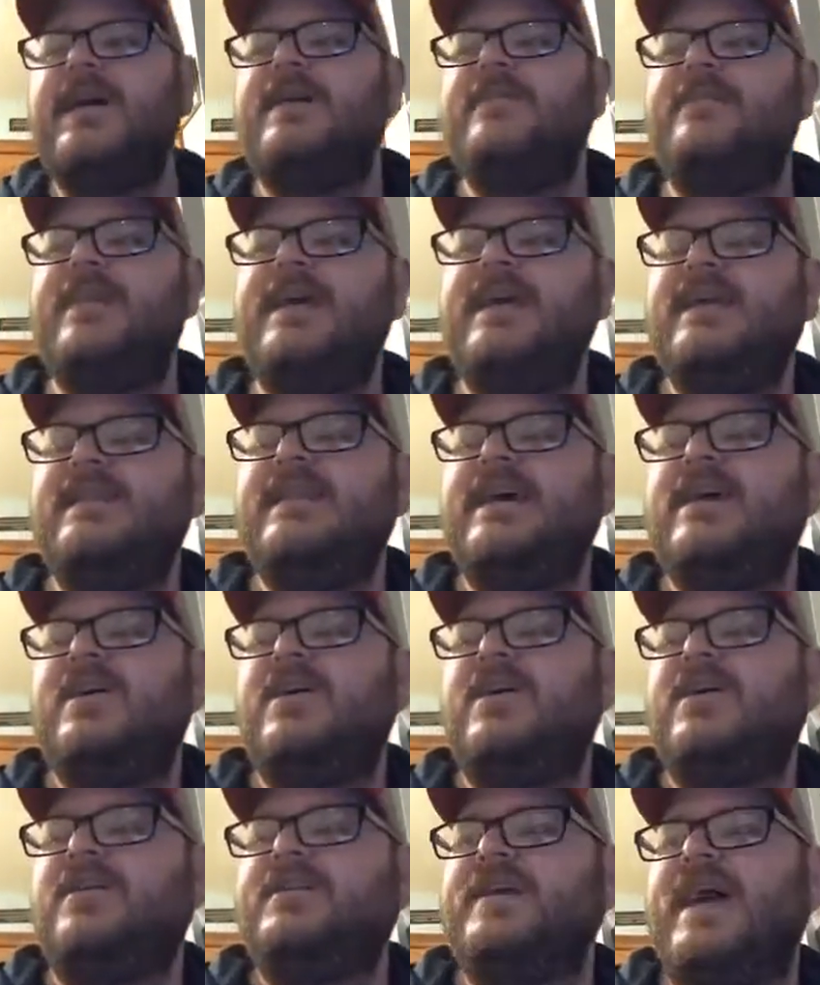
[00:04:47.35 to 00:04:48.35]
Make it that
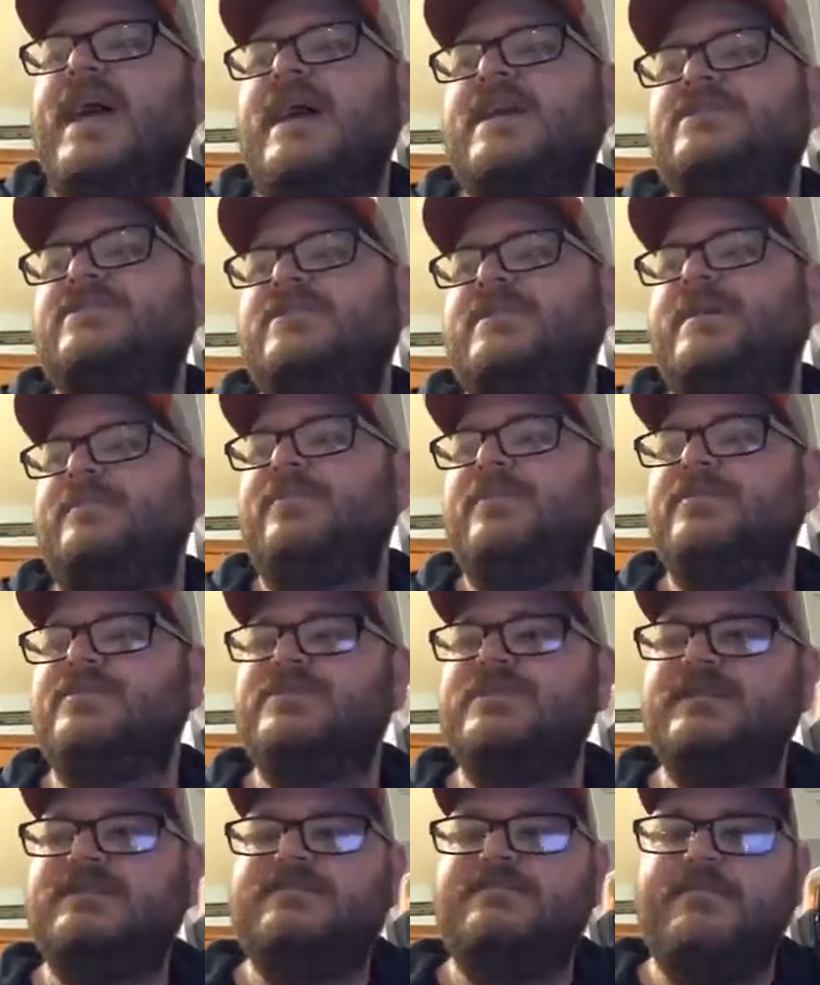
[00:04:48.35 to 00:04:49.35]
call to action. That
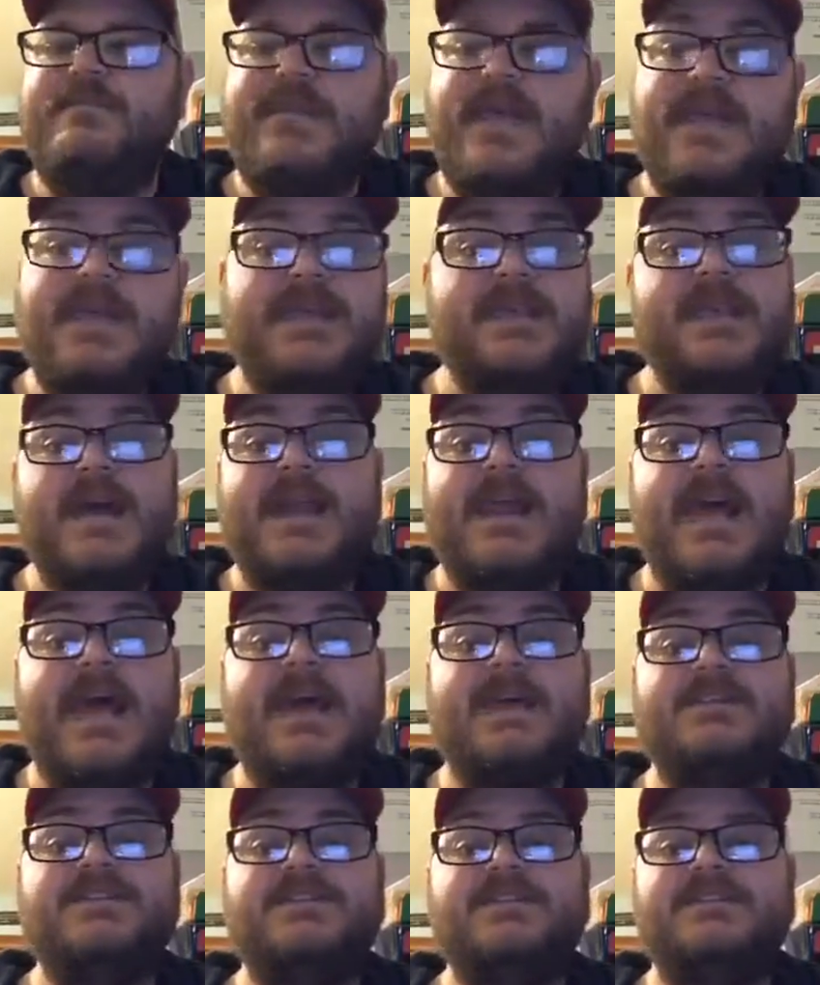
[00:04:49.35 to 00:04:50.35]
person is making that
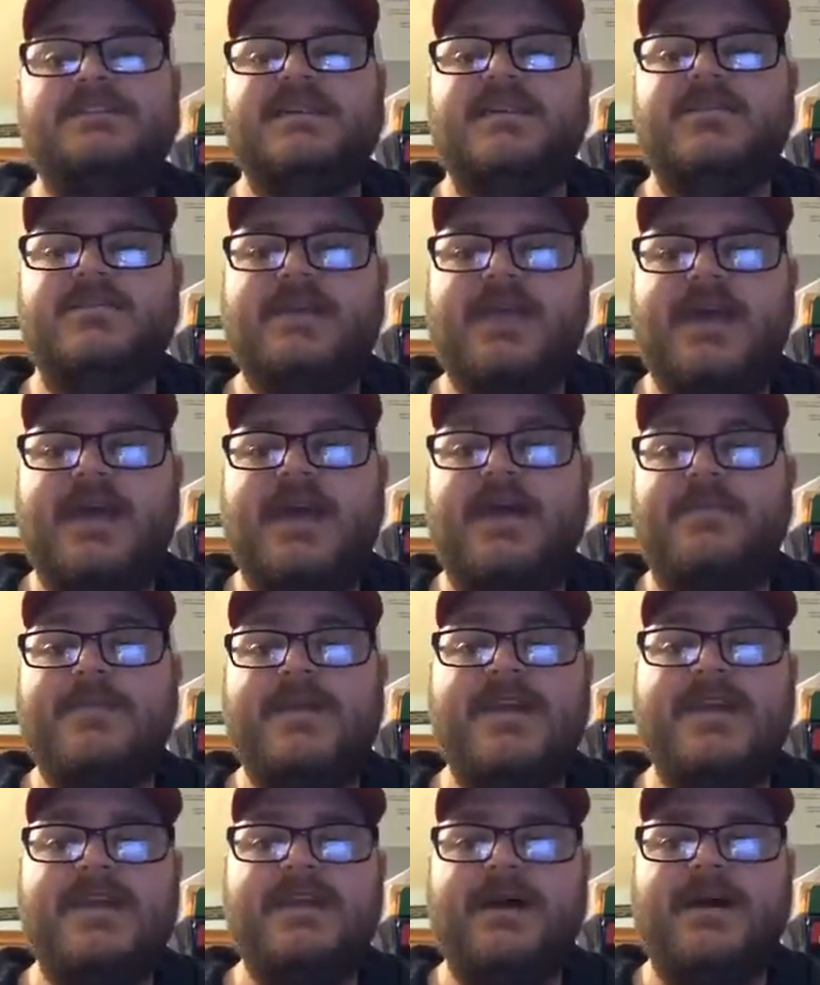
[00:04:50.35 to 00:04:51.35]
action to say, "Okay, I'm
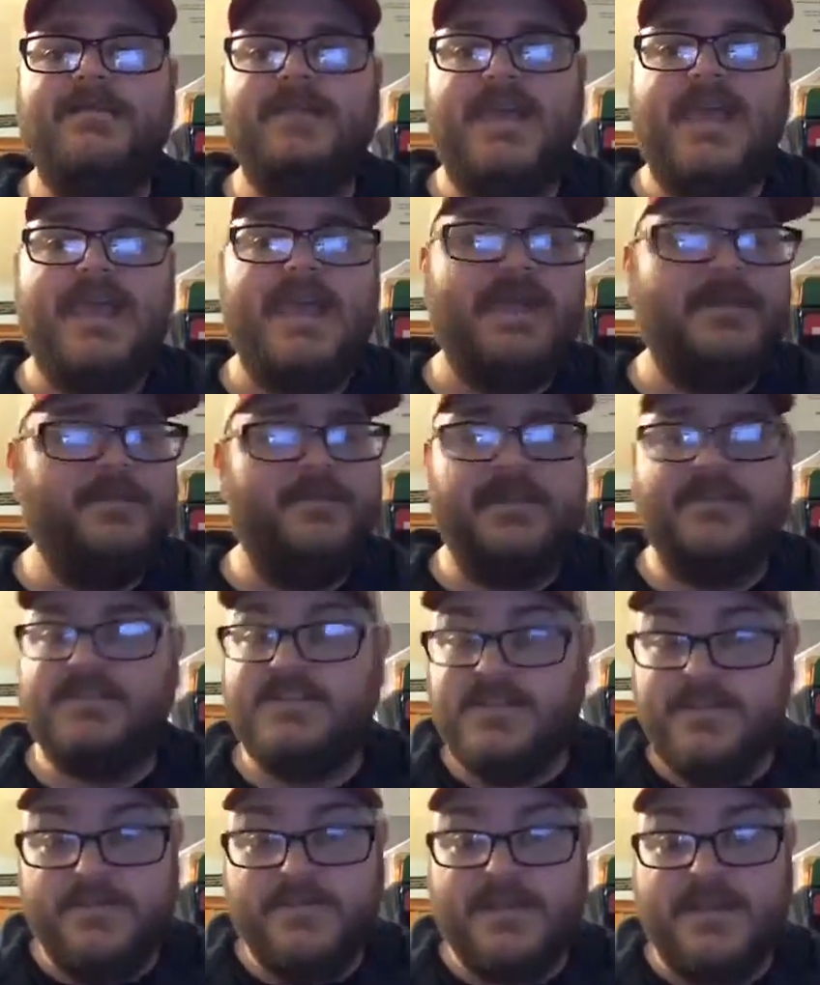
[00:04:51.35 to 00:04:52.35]
in, I'm game, let's
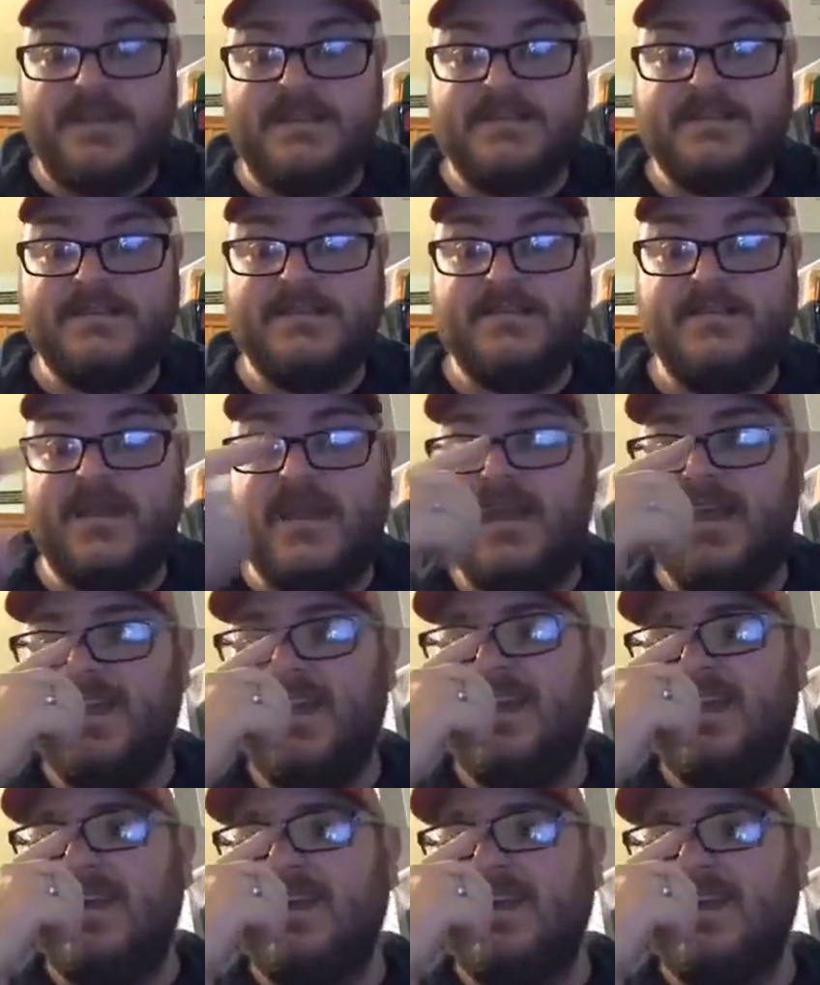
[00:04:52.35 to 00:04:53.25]
do this," okay?